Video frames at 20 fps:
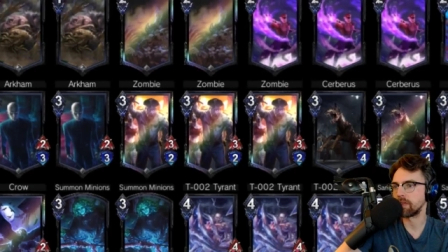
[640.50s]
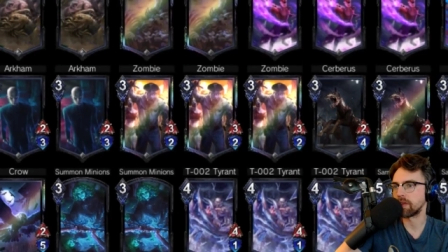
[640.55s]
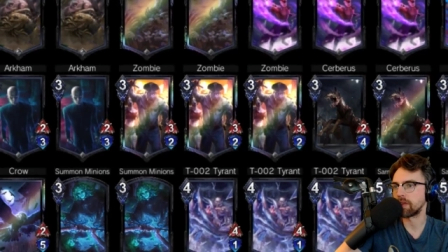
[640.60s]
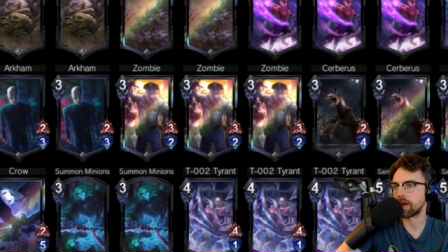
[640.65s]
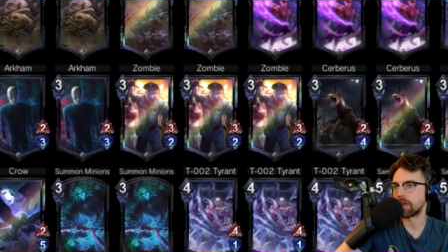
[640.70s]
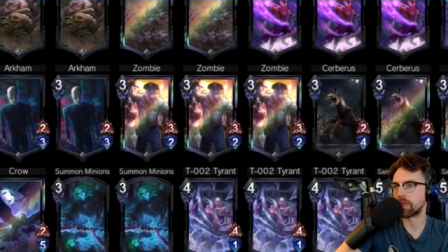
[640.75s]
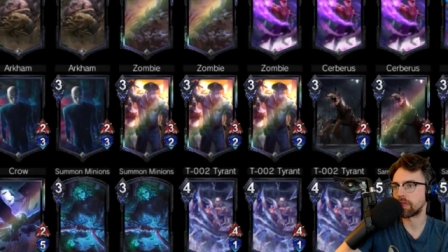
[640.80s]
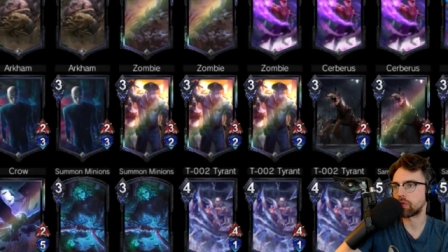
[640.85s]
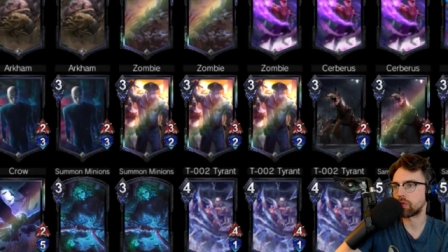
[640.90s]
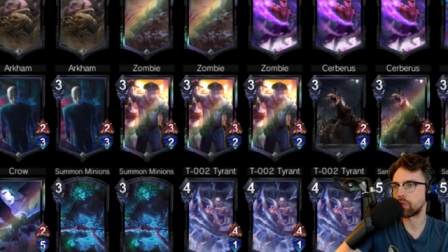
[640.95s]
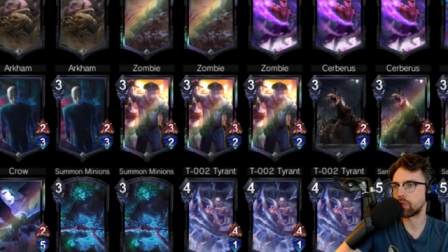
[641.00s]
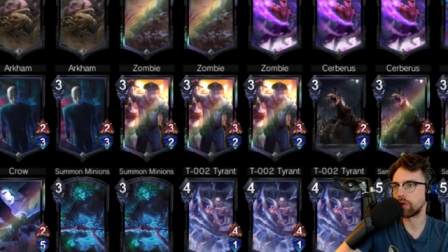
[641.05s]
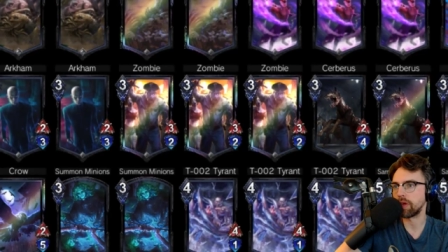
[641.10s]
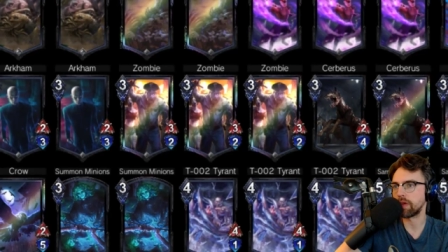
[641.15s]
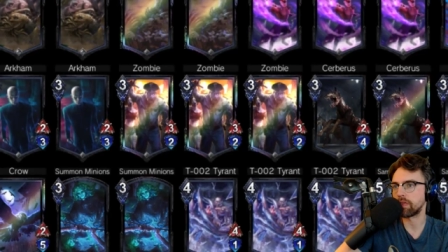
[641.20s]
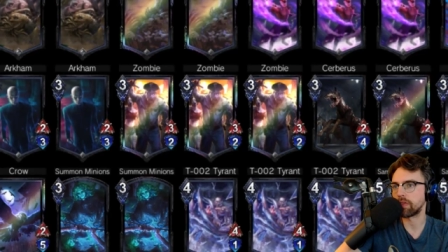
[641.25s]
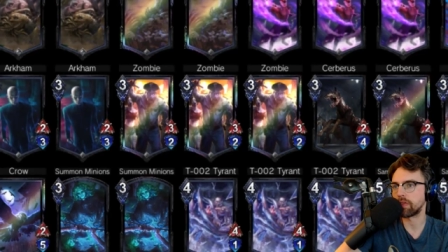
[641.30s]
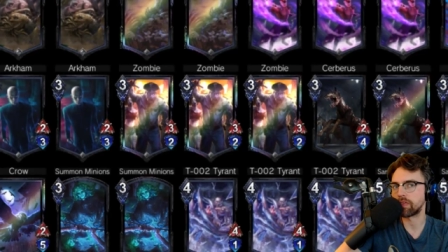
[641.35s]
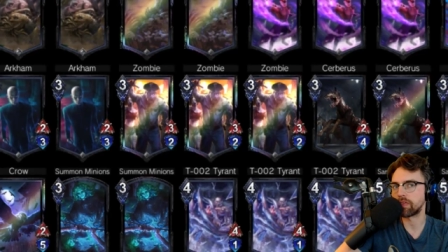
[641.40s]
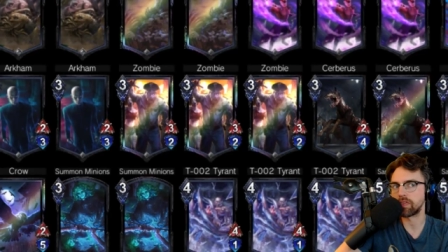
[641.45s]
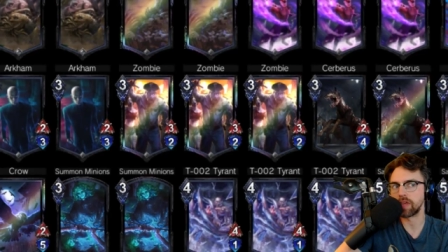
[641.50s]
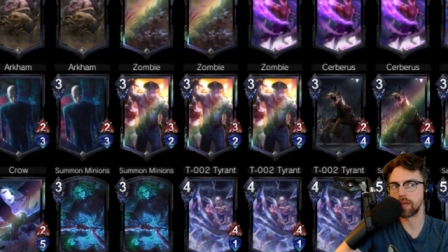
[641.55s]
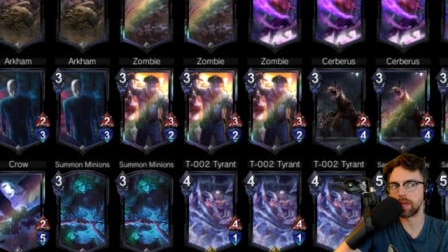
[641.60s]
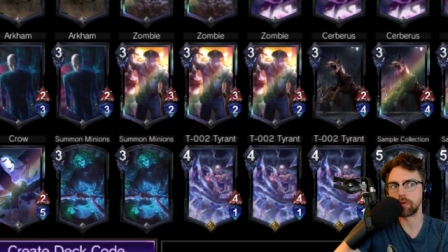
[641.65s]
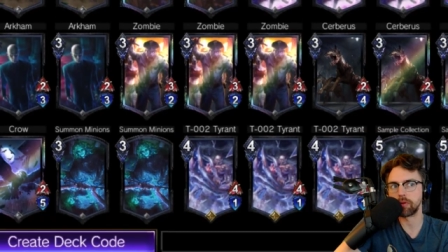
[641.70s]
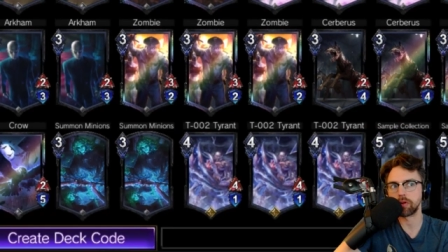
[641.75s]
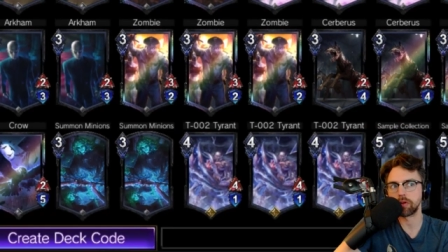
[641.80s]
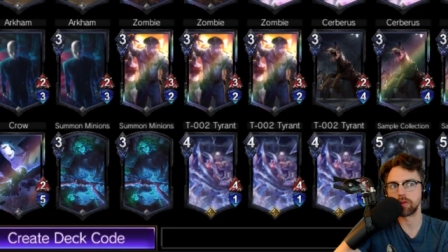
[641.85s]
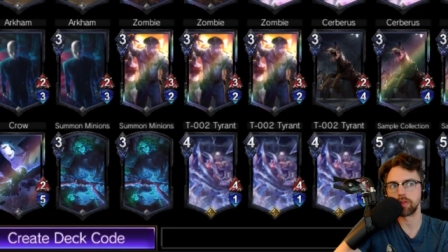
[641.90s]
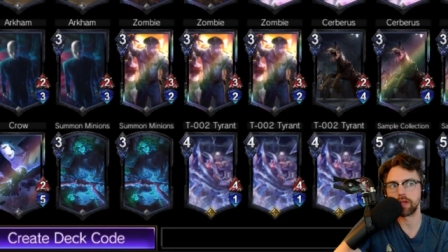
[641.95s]
3 of the
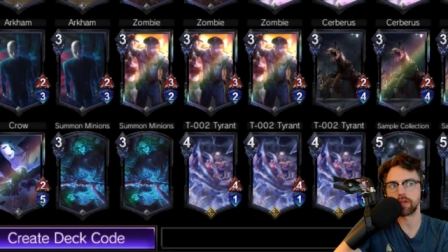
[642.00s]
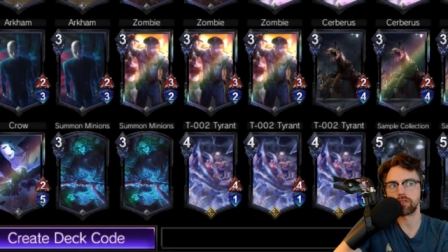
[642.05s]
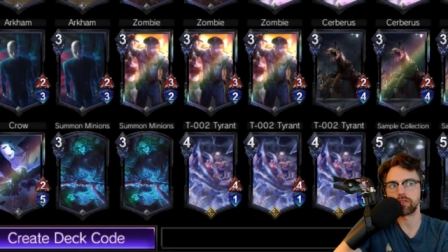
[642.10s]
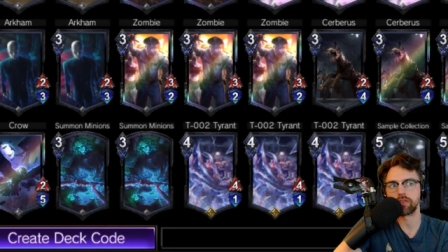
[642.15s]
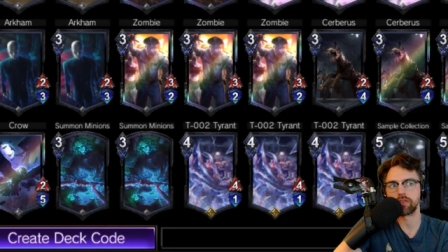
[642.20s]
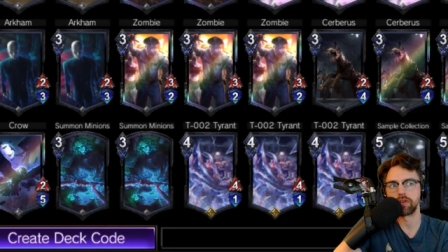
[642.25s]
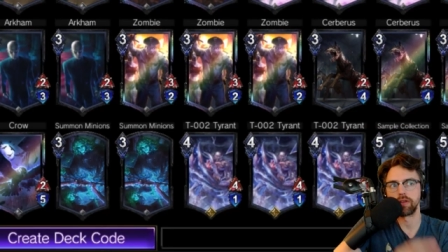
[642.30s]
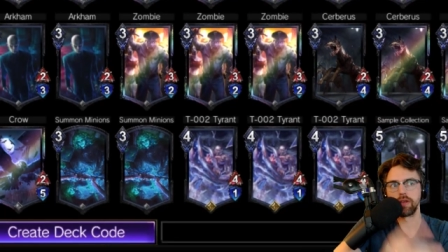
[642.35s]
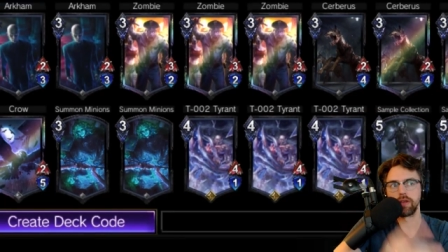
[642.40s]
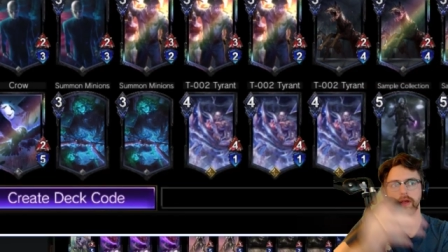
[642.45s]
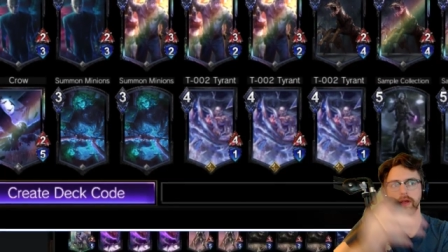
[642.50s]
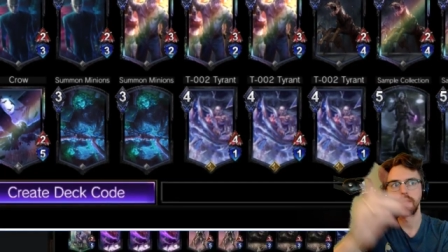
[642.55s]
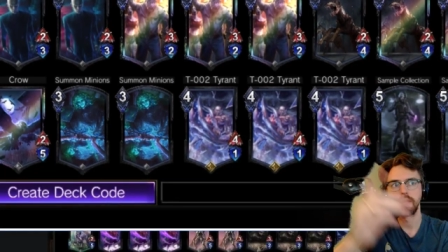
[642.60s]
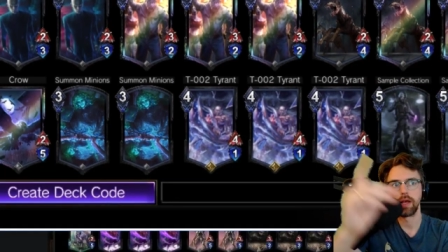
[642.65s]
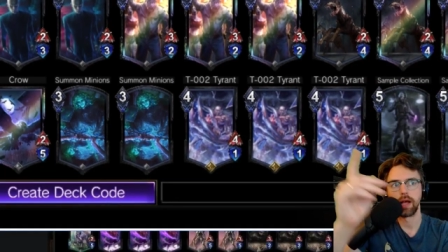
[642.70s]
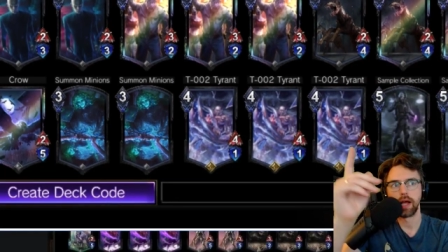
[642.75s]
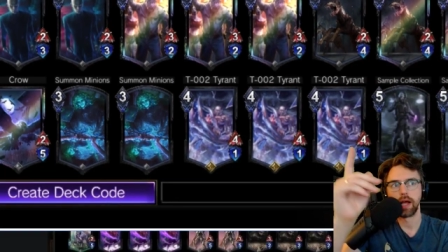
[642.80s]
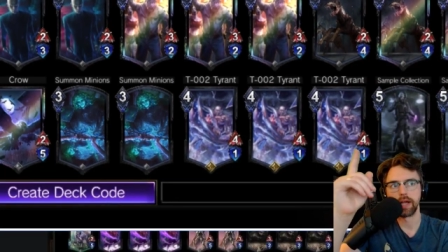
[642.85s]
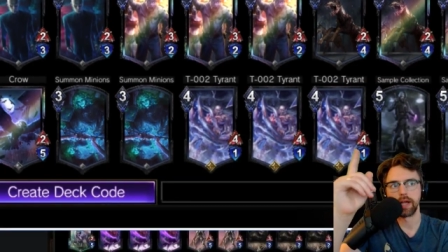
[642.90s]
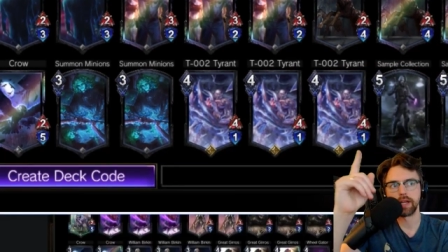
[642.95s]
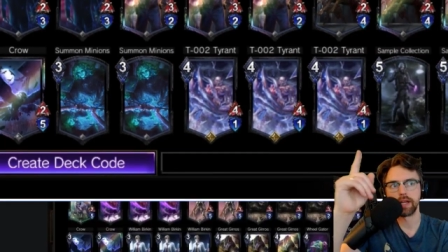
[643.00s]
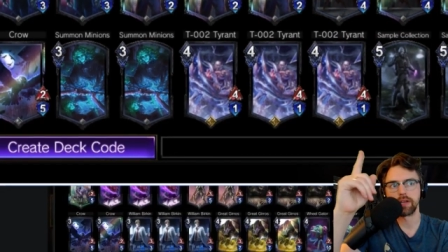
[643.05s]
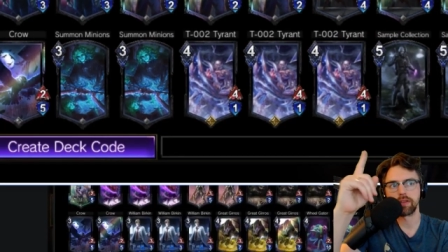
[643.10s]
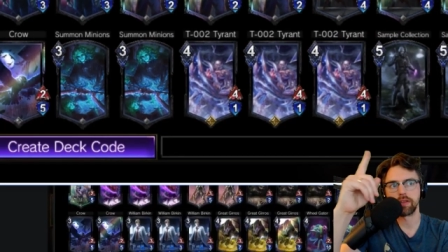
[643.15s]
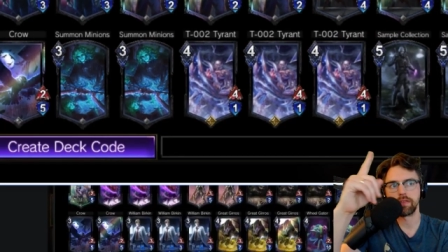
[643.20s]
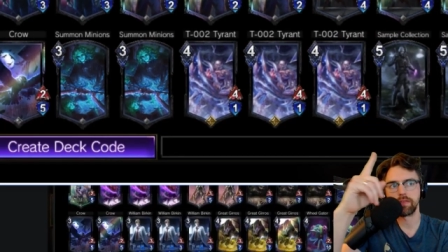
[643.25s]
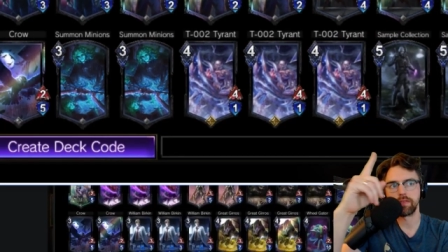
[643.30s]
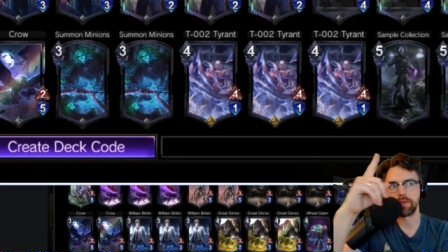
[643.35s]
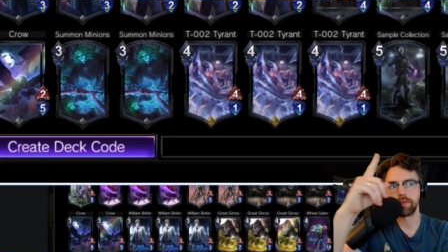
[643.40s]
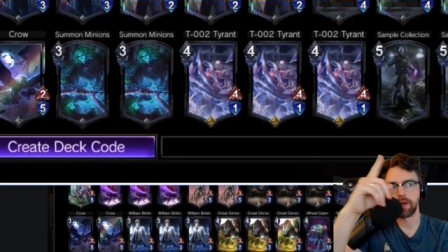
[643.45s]
sample collection. I need
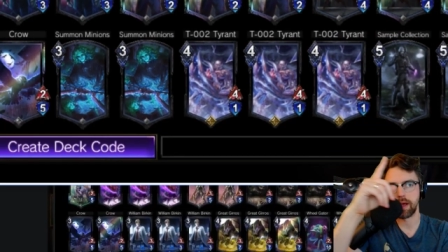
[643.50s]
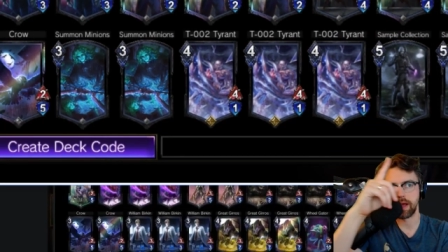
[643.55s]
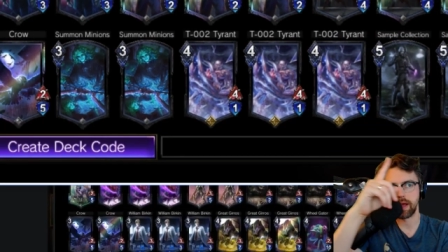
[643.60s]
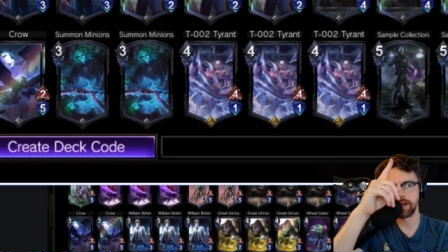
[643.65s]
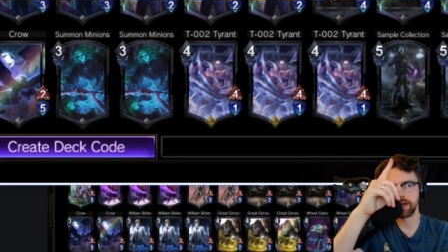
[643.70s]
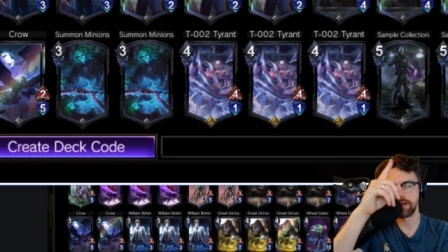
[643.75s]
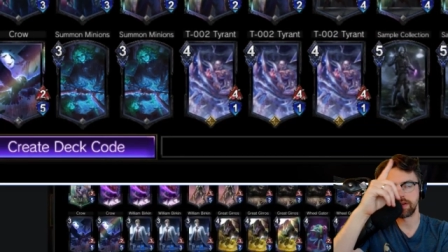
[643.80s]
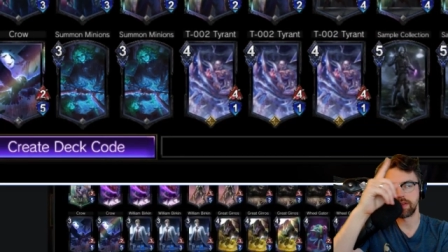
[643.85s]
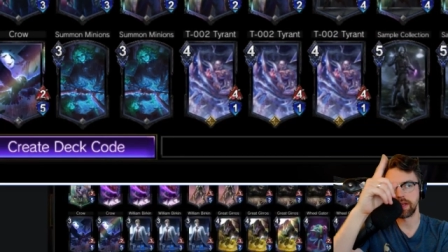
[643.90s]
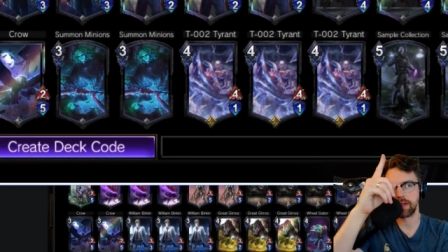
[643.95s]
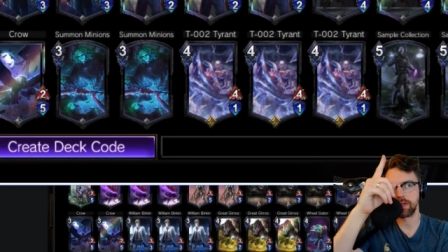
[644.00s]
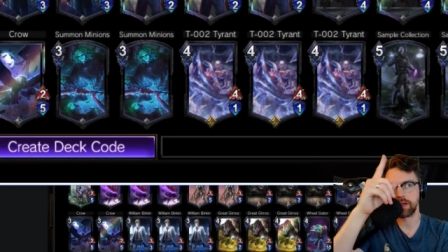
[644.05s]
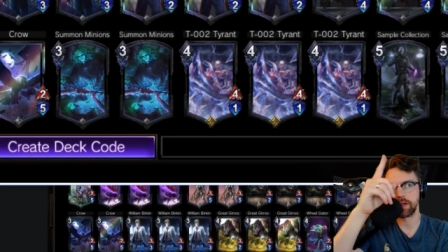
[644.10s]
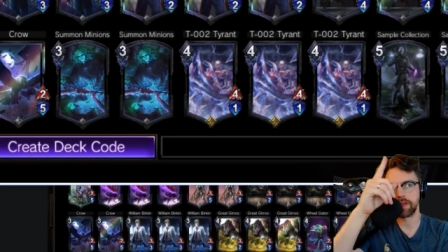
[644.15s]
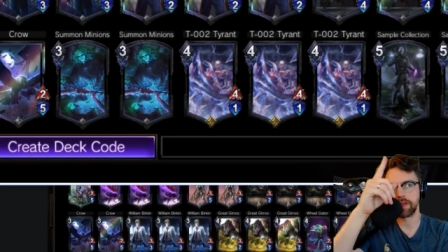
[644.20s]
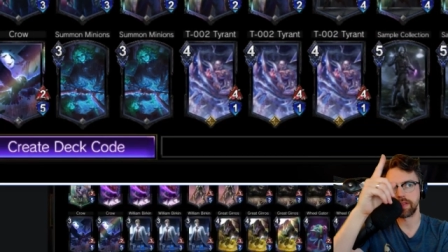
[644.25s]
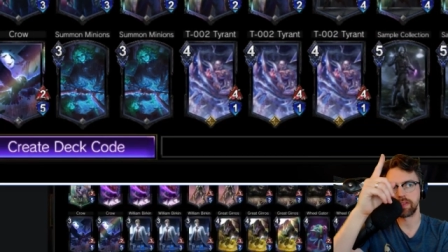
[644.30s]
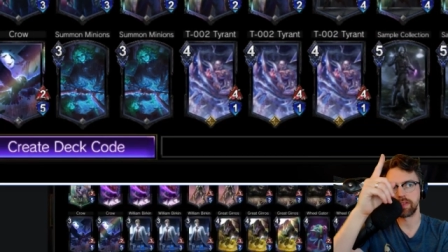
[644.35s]
to take a look at that